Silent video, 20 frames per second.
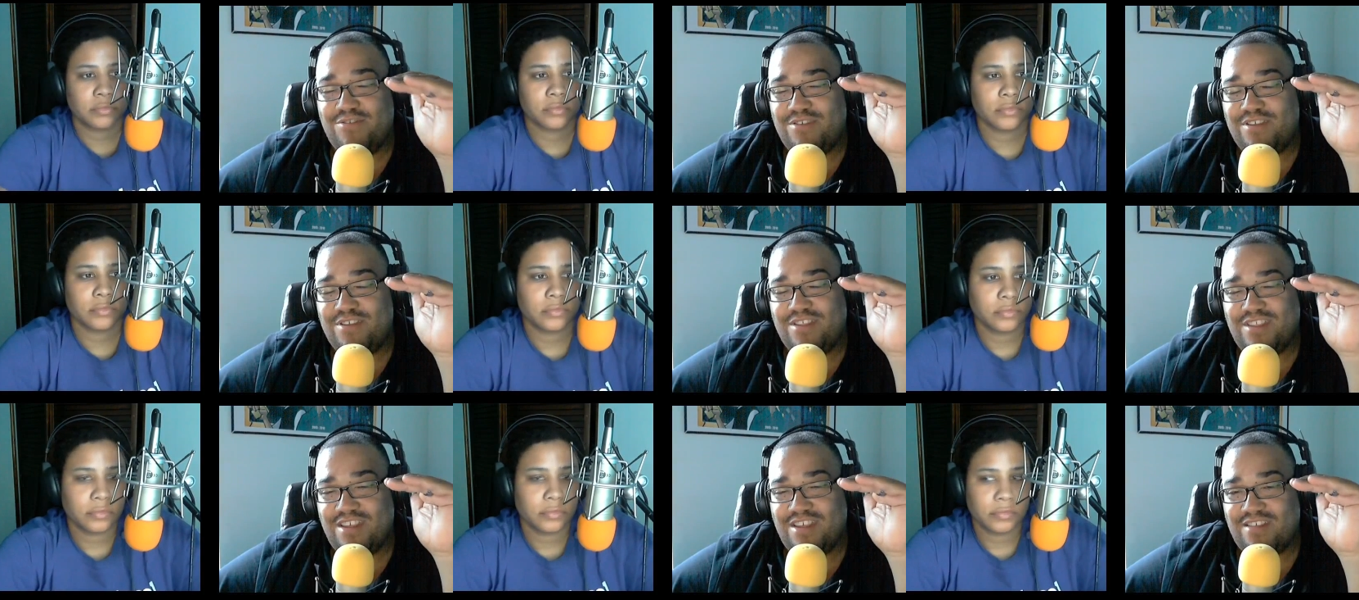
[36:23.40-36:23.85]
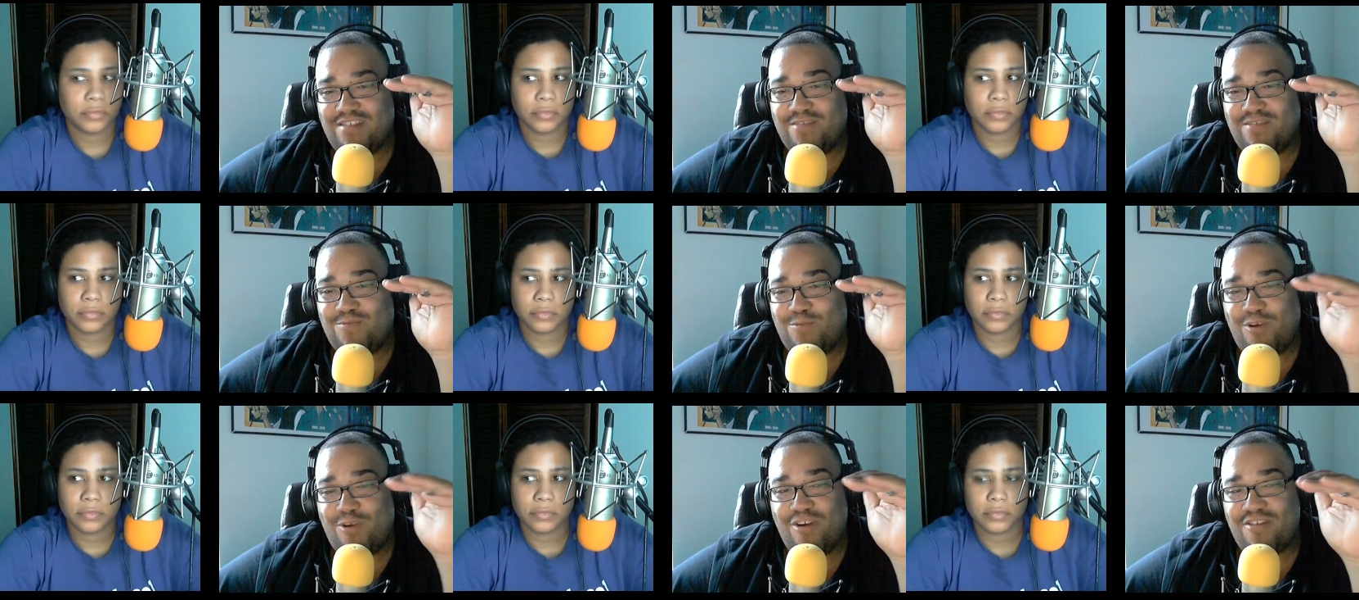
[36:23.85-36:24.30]
Speaker 1: This is
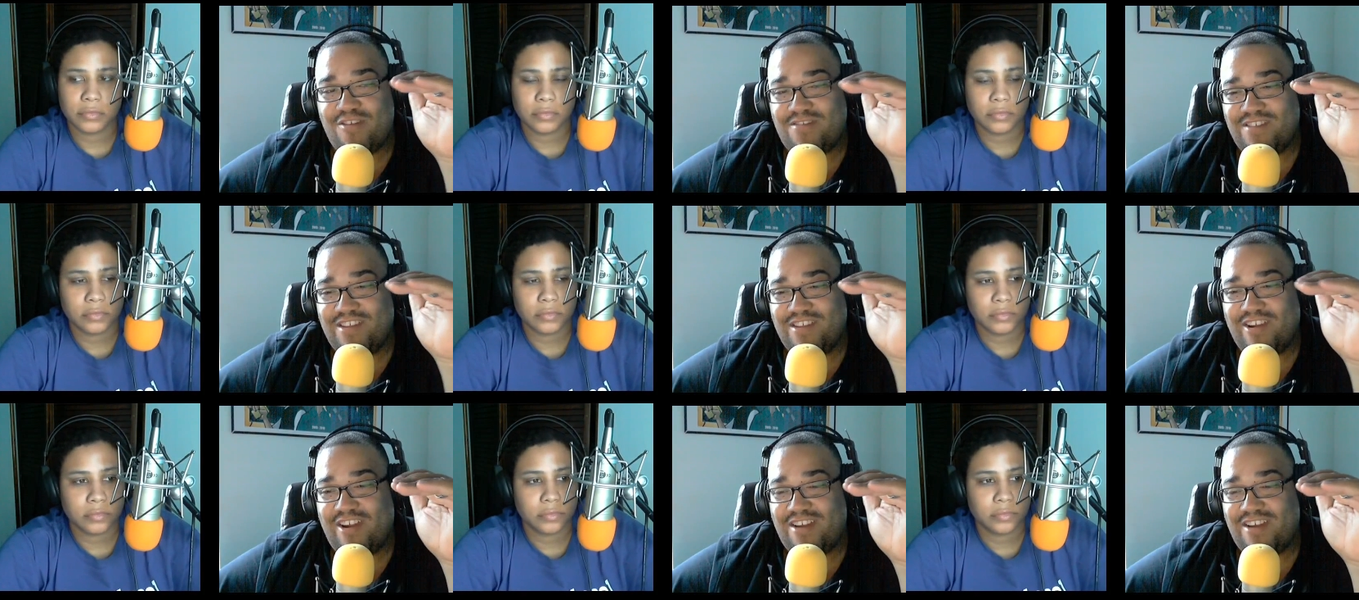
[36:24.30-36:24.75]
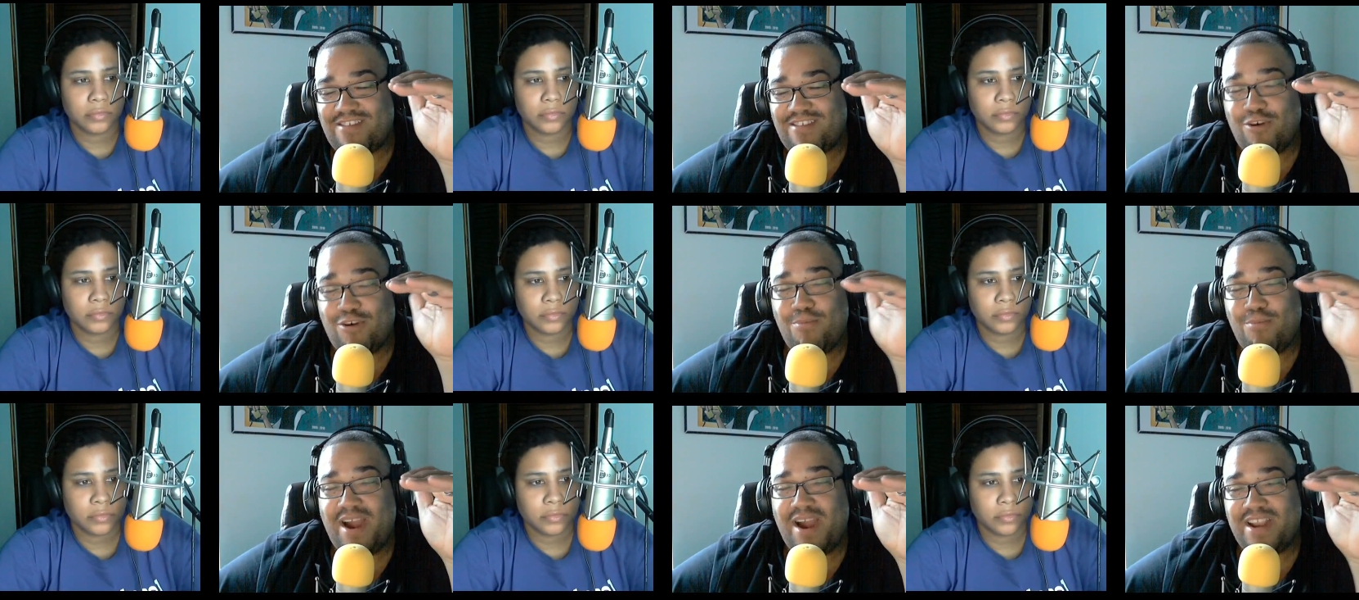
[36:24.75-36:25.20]
worse than Dear Esther. Go
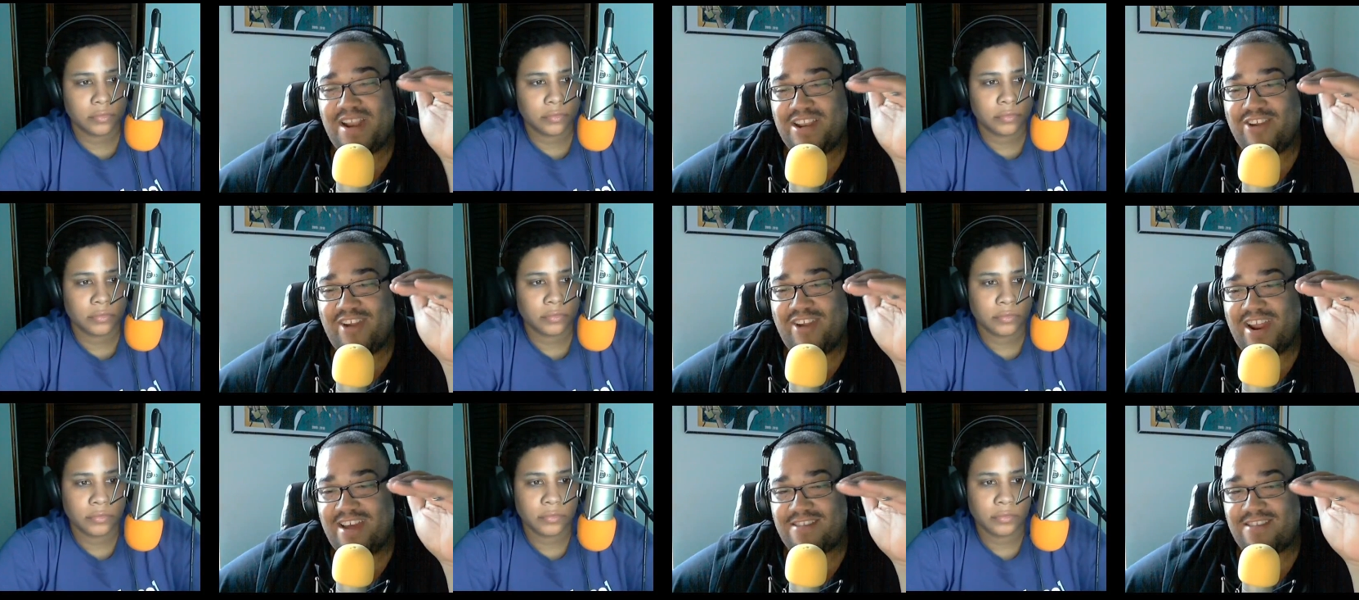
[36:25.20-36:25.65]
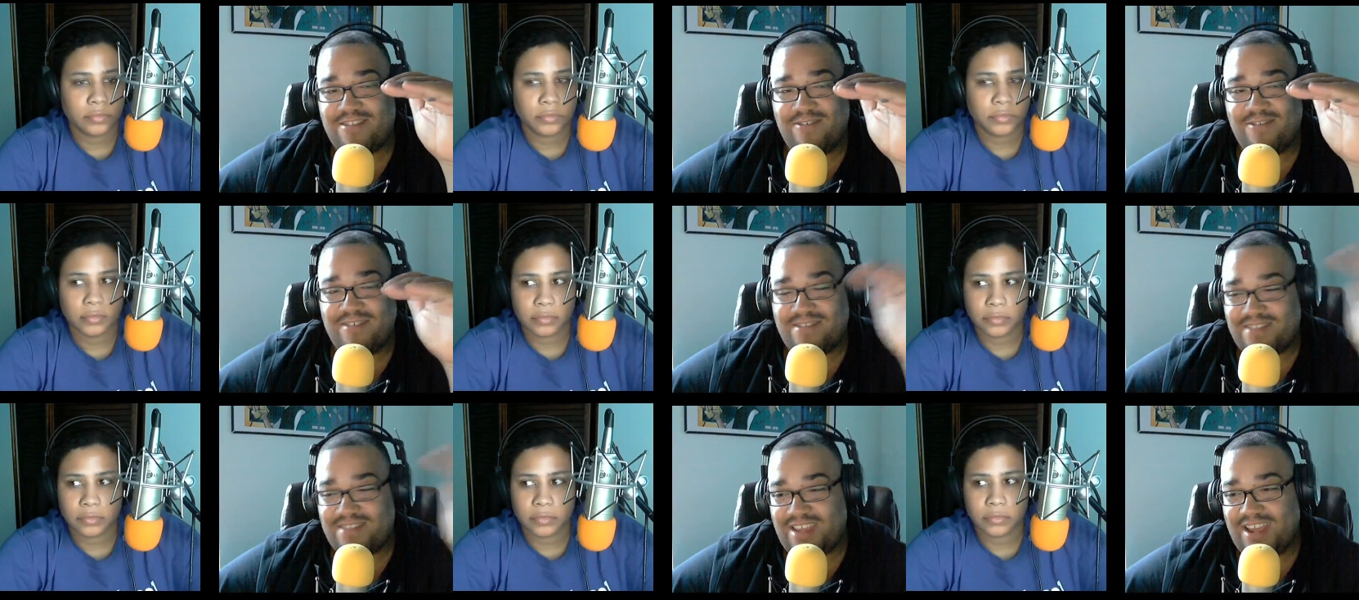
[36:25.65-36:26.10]
buy Dear Esther
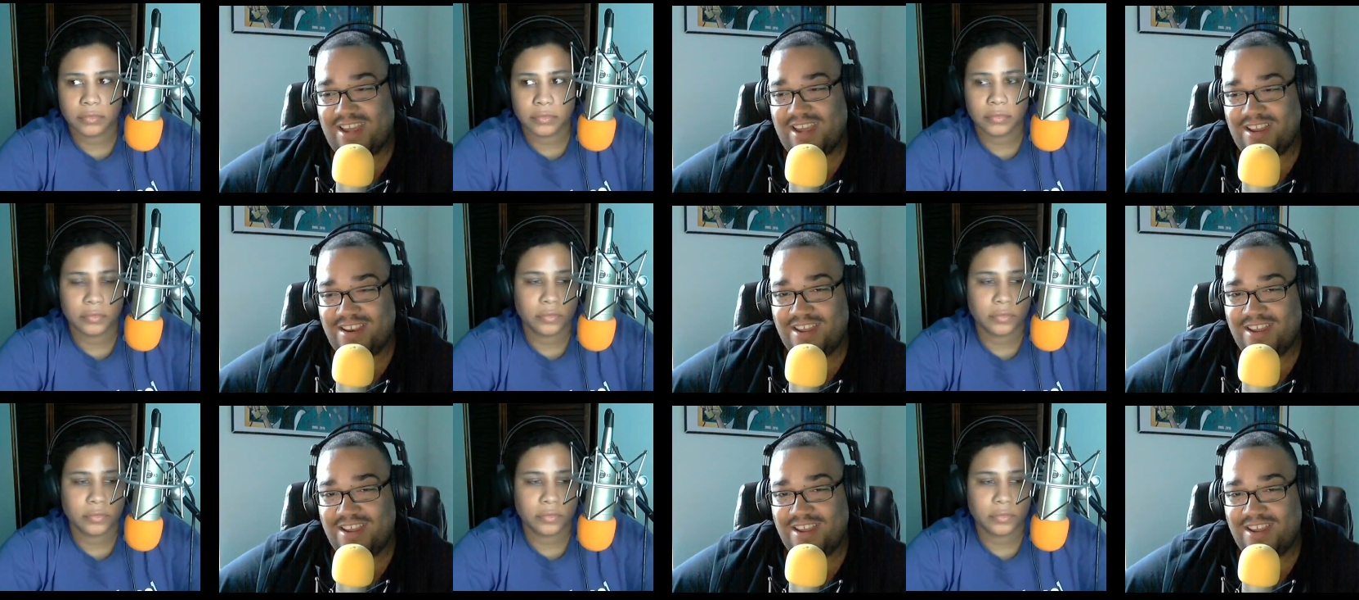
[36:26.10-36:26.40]
instead,